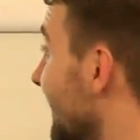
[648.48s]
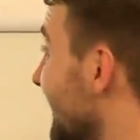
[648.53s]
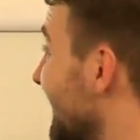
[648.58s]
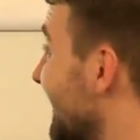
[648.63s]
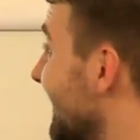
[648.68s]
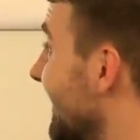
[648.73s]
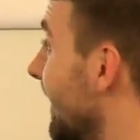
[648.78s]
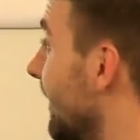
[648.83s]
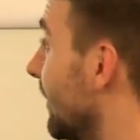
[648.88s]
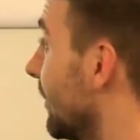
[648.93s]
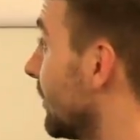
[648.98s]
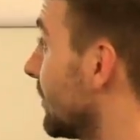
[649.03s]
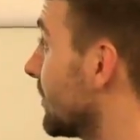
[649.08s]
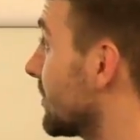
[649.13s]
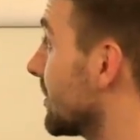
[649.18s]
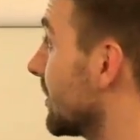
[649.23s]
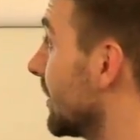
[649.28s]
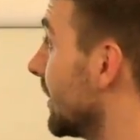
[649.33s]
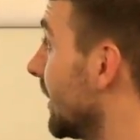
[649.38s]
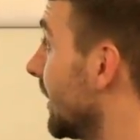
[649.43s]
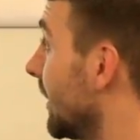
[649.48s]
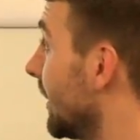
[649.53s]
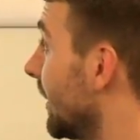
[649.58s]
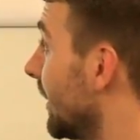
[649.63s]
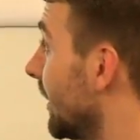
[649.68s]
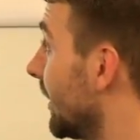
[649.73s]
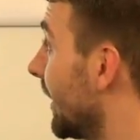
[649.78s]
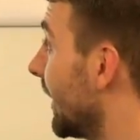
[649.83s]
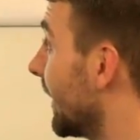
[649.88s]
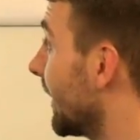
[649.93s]
and the skills
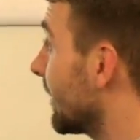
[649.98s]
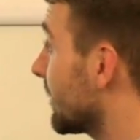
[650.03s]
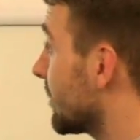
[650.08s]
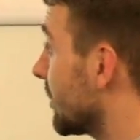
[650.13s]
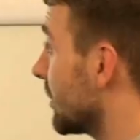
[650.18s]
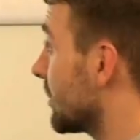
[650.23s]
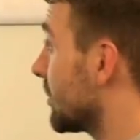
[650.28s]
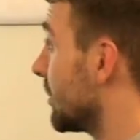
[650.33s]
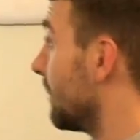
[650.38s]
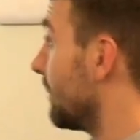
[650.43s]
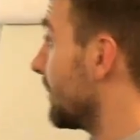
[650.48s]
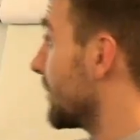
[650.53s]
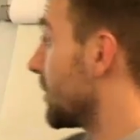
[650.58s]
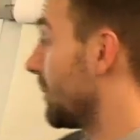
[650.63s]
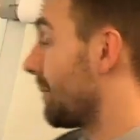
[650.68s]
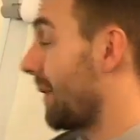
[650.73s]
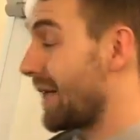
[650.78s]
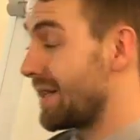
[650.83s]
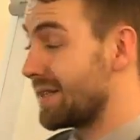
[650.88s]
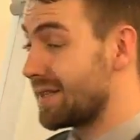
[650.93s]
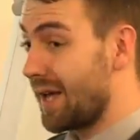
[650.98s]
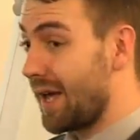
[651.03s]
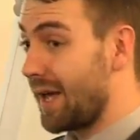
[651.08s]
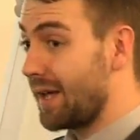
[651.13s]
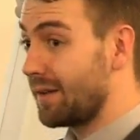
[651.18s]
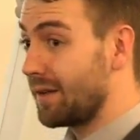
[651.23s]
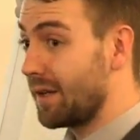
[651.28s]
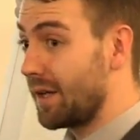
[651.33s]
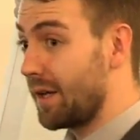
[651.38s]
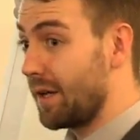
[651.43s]
to
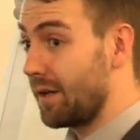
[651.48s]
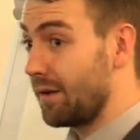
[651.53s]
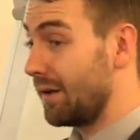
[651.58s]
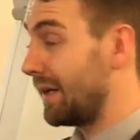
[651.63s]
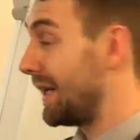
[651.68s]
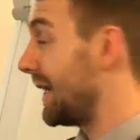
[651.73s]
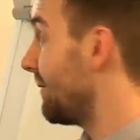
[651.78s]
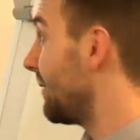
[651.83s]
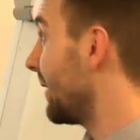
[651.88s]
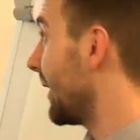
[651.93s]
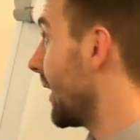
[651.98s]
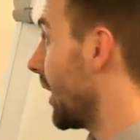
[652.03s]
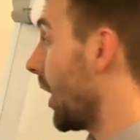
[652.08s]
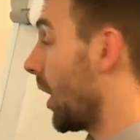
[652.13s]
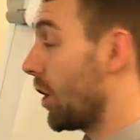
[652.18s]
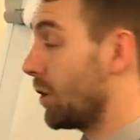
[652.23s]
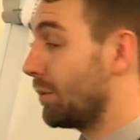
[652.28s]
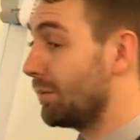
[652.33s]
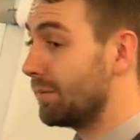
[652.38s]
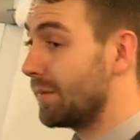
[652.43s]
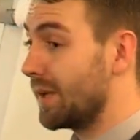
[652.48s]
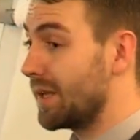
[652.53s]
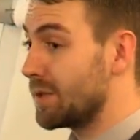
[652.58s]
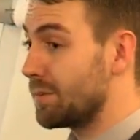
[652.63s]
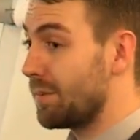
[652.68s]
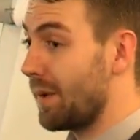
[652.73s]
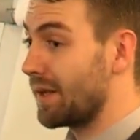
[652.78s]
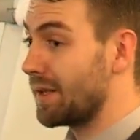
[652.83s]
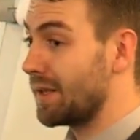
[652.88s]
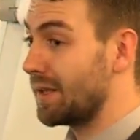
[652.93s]
maintain living at home
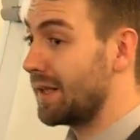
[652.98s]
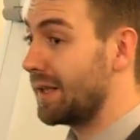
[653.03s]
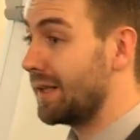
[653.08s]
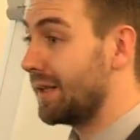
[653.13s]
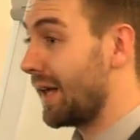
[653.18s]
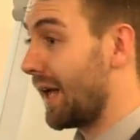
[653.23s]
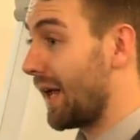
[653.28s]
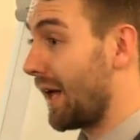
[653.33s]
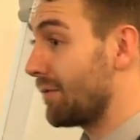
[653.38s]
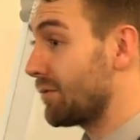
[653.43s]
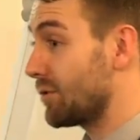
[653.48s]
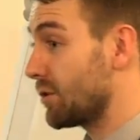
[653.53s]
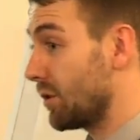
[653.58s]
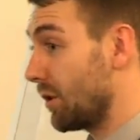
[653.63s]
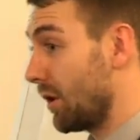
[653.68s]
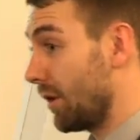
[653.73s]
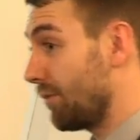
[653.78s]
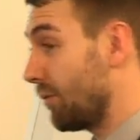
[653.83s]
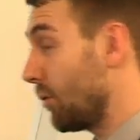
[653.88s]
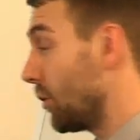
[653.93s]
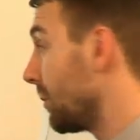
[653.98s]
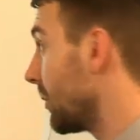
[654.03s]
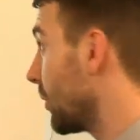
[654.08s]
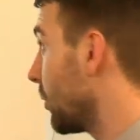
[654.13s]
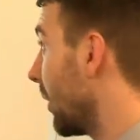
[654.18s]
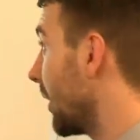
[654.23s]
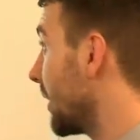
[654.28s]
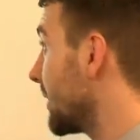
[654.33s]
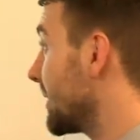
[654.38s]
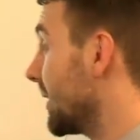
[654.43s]
independently, have a form of
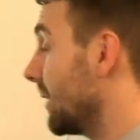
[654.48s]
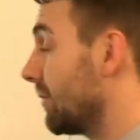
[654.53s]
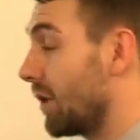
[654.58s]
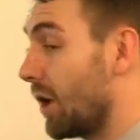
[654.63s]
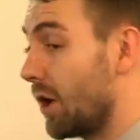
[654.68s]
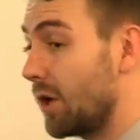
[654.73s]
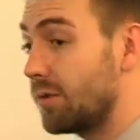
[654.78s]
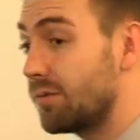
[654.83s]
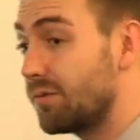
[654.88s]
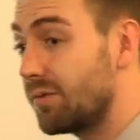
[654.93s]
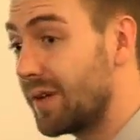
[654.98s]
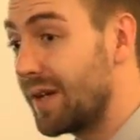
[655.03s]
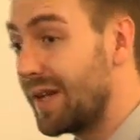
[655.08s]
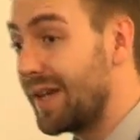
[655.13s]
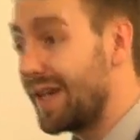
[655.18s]
quality of life.